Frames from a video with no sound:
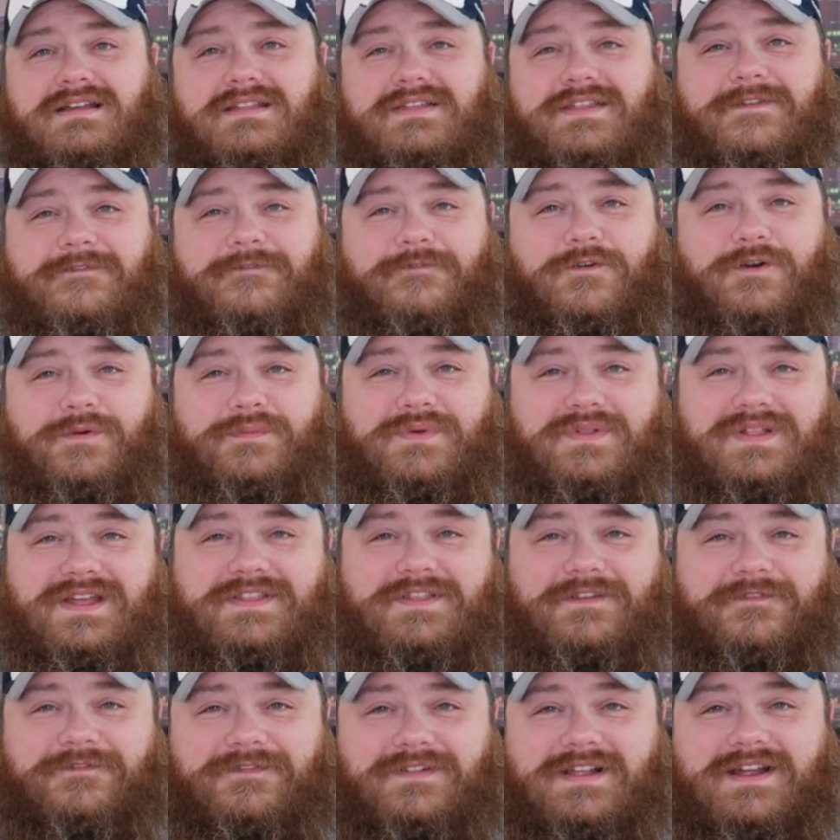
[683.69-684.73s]
They
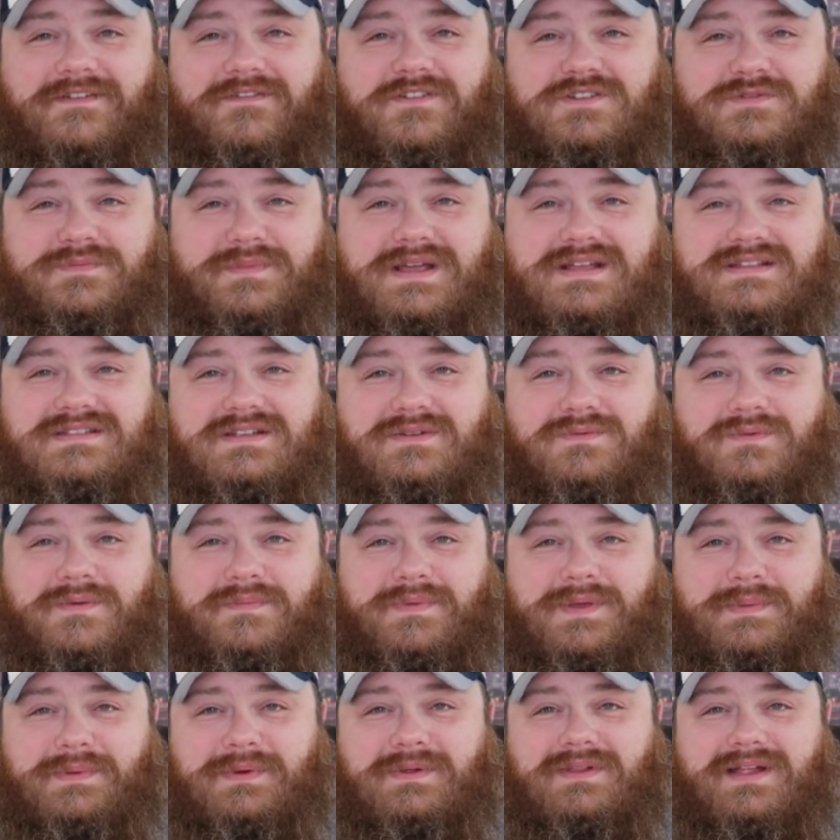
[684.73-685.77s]
formulate the flavors based on what
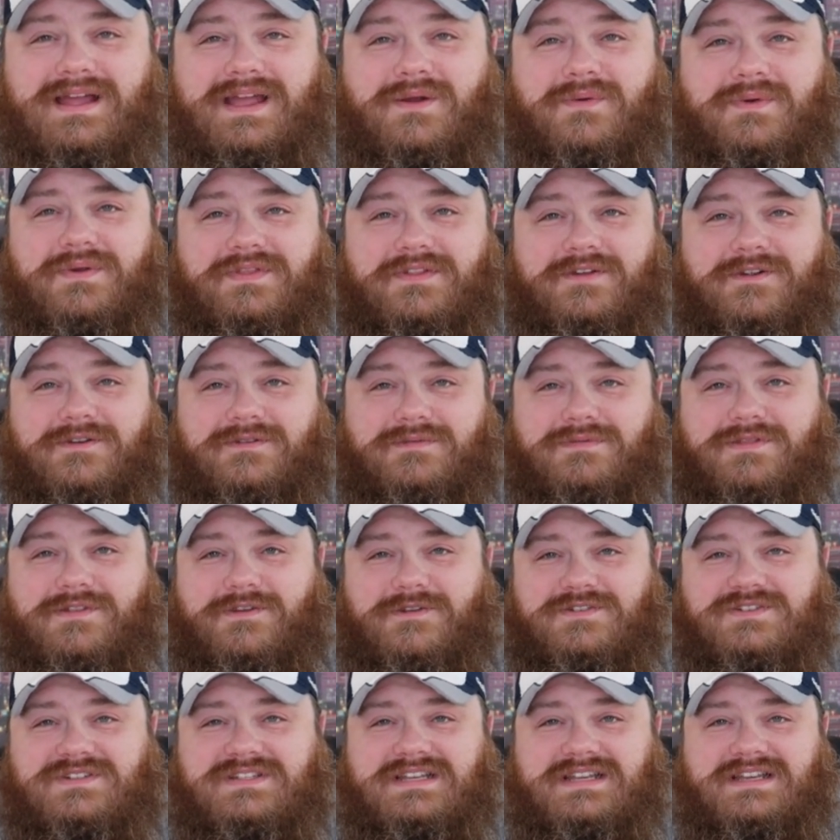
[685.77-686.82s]
people like when they're
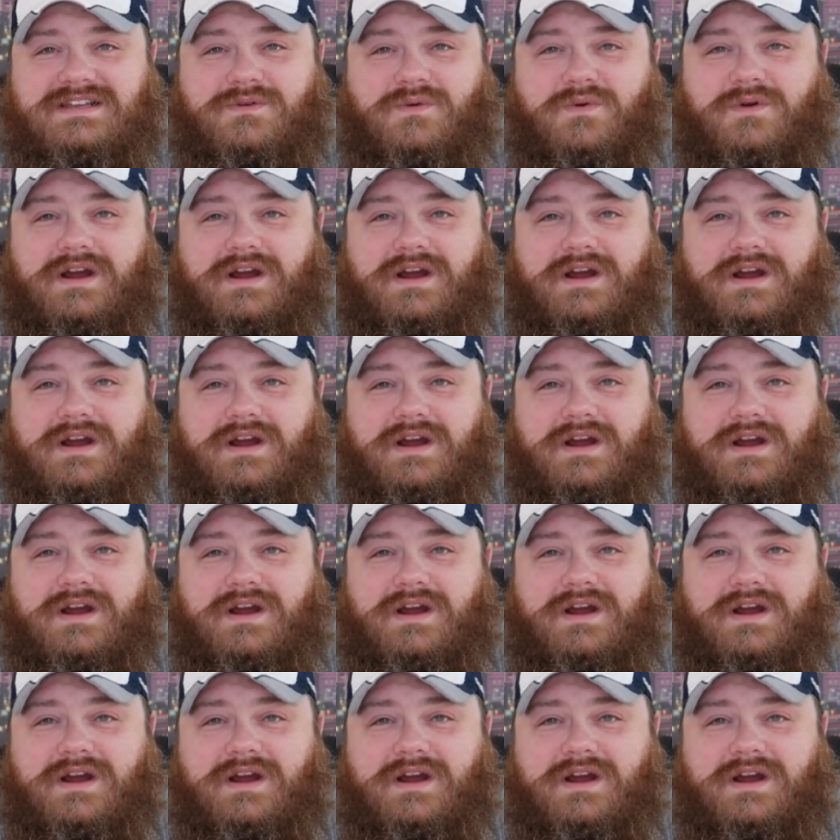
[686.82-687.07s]
thirsty and